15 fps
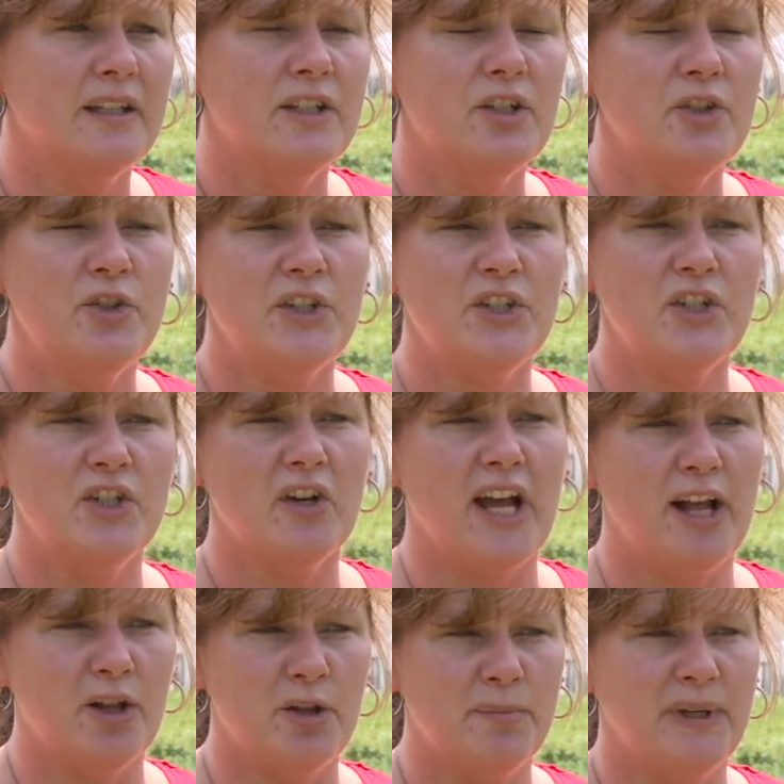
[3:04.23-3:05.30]
The nutritional
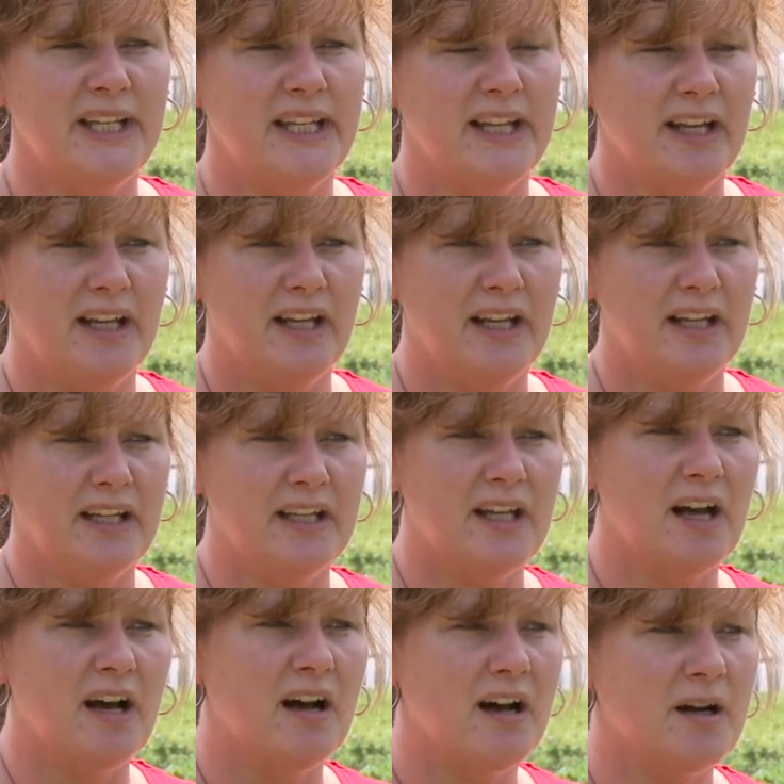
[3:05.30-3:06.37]
element
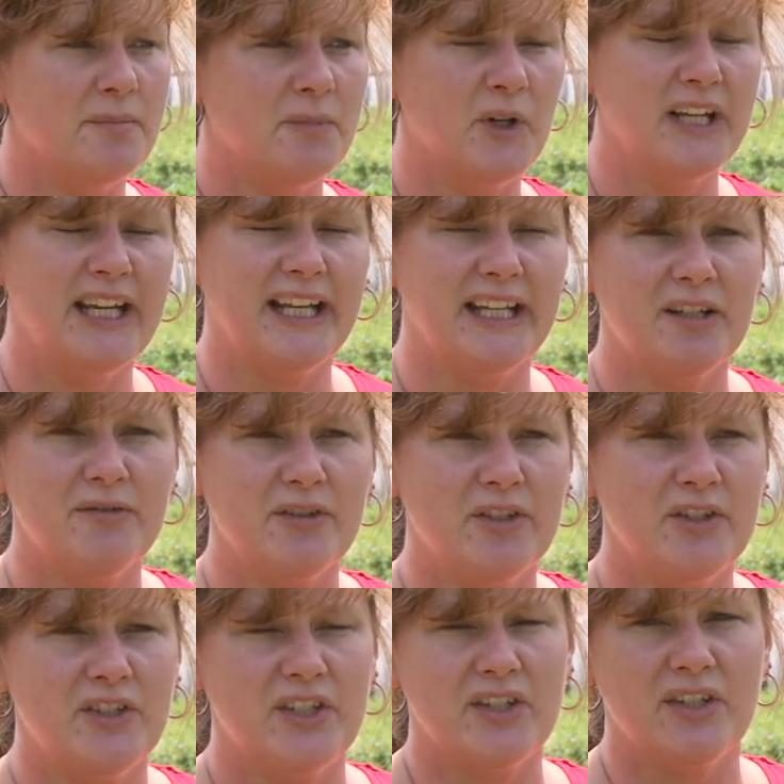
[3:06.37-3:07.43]
in organic
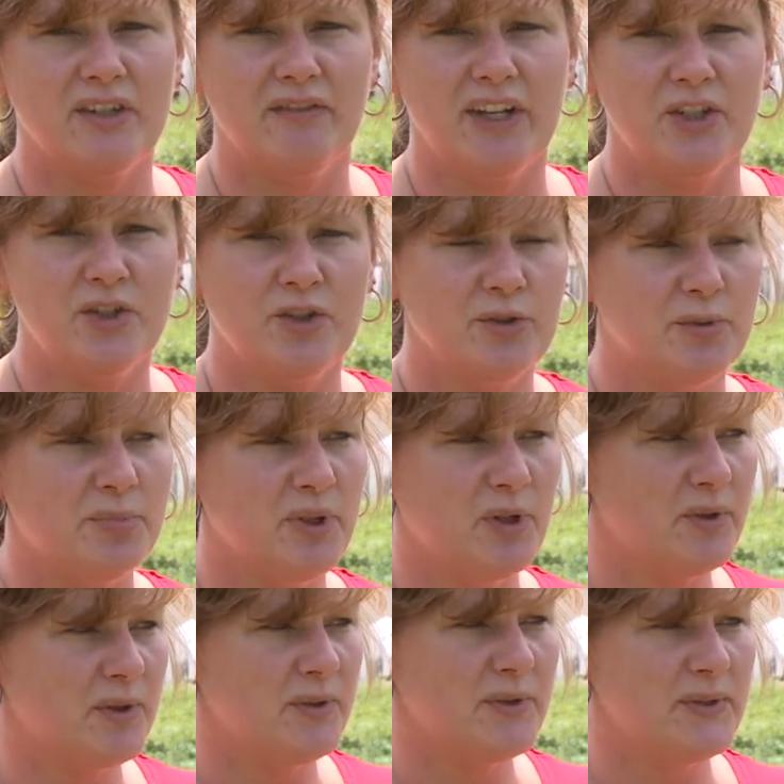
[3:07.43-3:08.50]
versus conventional
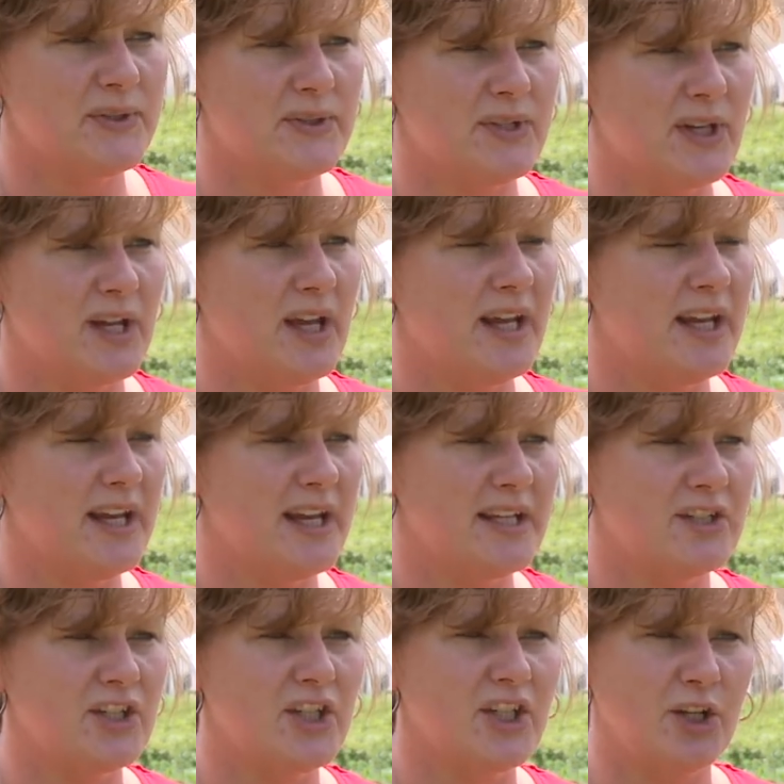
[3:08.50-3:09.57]
produce
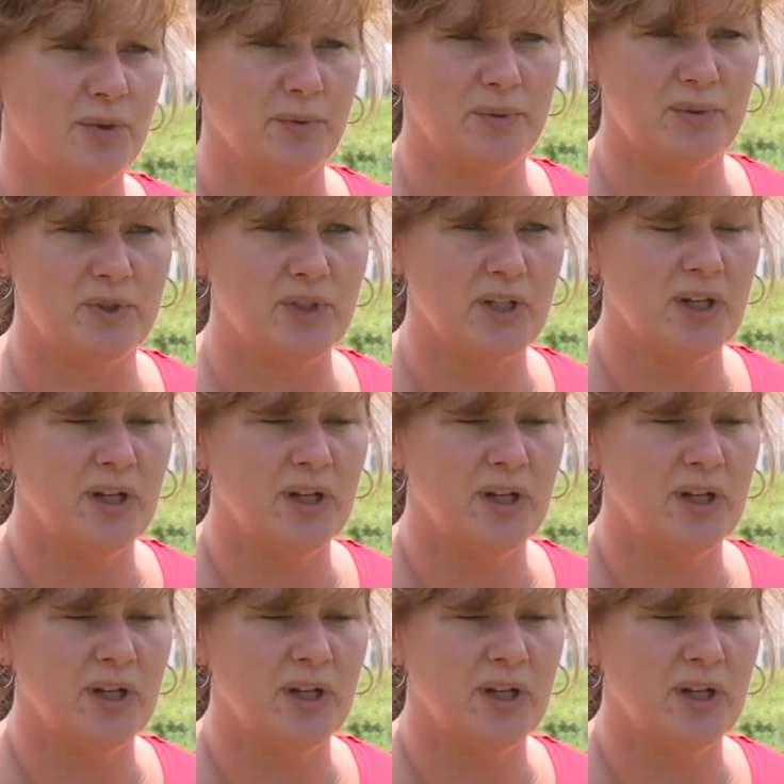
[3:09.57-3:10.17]
is huge.